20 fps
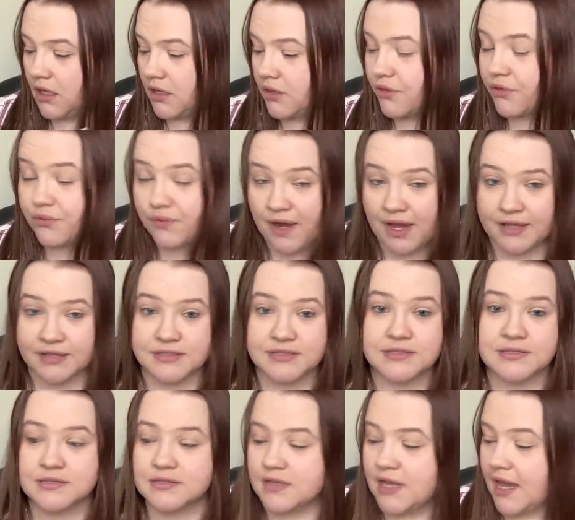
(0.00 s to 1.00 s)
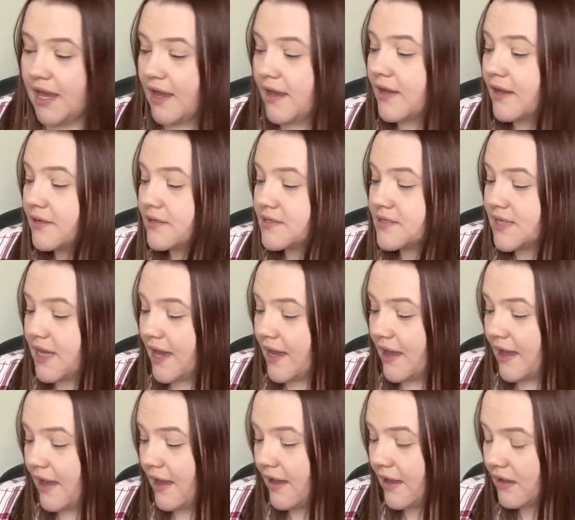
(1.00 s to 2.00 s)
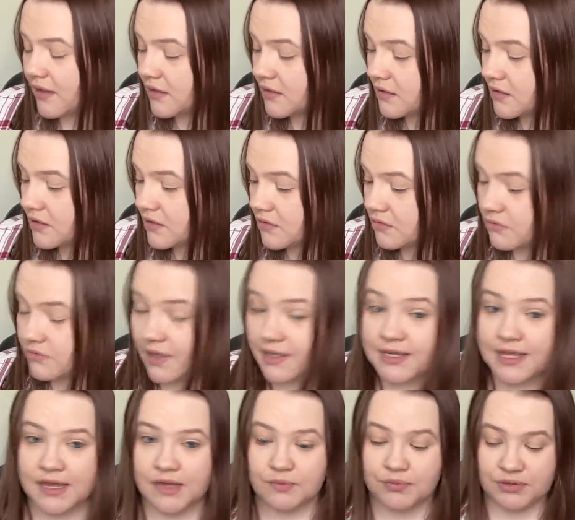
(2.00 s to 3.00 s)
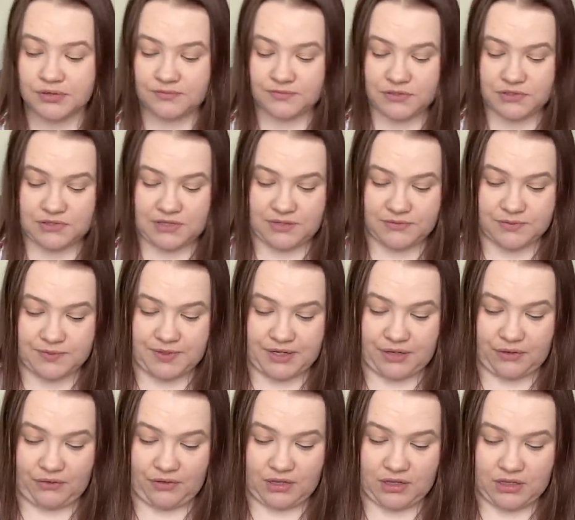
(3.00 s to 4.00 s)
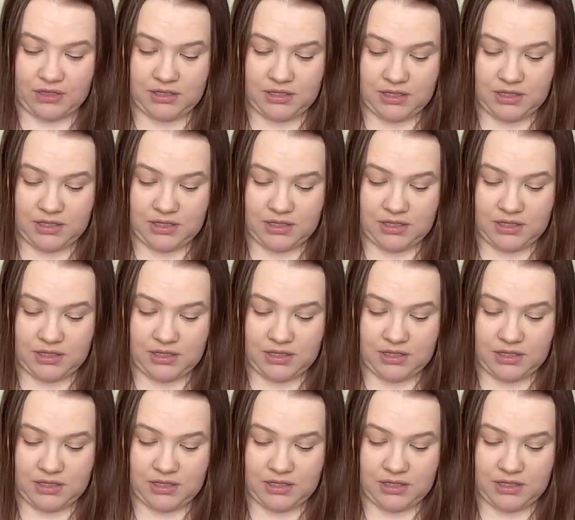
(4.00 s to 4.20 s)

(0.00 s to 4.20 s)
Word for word: threads, and a thread keep. So that's pretty cool.